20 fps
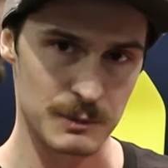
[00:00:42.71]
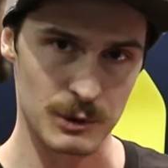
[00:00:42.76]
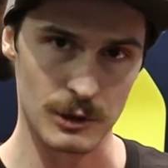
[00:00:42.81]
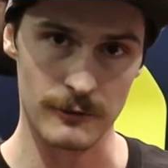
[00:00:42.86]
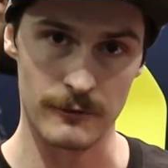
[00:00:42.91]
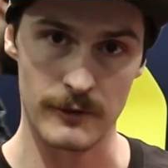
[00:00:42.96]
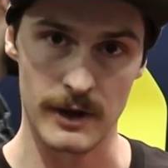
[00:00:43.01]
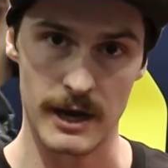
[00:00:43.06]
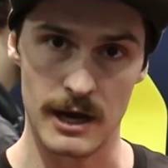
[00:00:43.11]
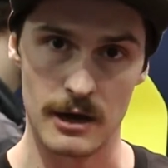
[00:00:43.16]

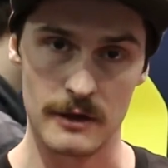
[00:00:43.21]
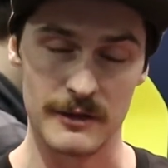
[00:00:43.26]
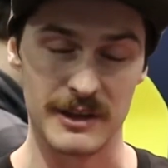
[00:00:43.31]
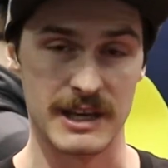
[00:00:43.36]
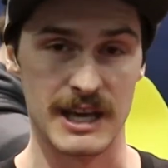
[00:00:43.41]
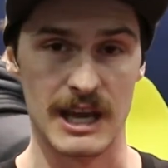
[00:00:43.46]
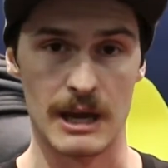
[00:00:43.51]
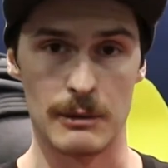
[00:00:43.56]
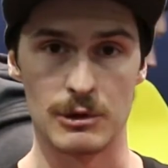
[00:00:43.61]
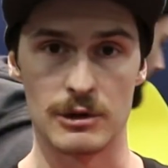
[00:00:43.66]
profile and the
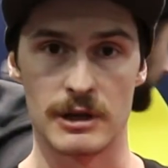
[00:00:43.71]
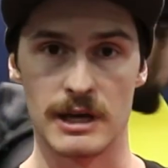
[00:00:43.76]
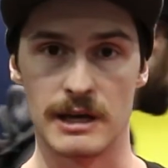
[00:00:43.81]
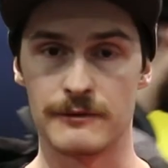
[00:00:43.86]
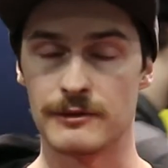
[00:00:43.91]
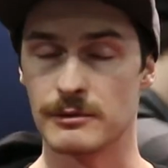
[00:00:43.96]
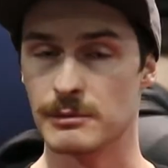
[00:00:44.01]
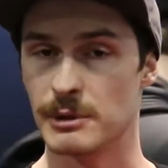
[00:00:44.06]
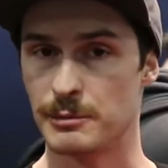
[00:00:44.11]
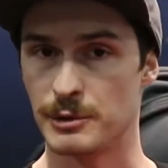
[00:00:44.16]
camber
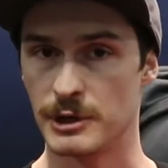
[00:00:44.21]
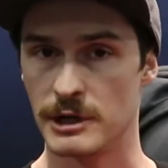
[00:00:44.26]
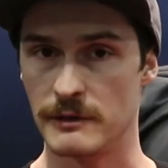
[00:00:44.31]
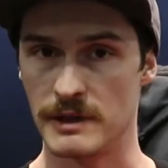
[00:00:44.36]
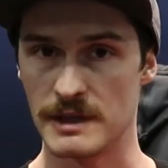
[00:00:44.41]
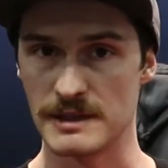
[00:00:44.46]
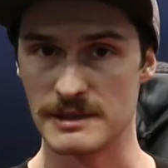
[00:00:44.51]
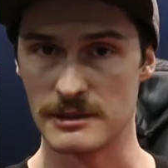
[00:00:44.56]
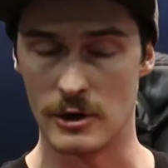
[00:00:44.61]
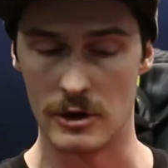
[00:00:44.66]
line from the
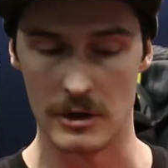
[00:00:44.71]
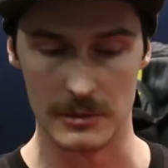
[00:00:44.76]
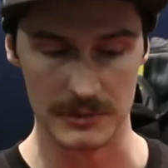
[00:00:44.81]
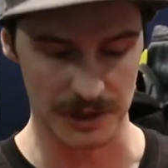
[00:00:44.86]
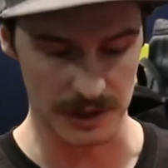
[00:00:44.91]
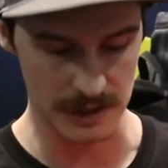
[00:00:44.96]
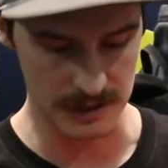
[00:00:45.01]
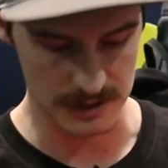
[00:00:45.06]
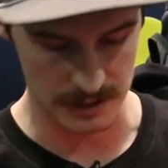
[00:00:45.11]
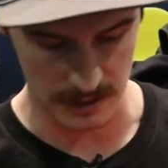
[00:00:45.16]
previous
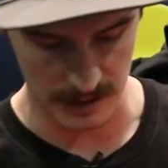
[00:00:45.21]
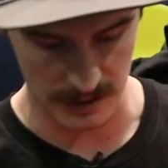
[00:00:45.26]
OMG, so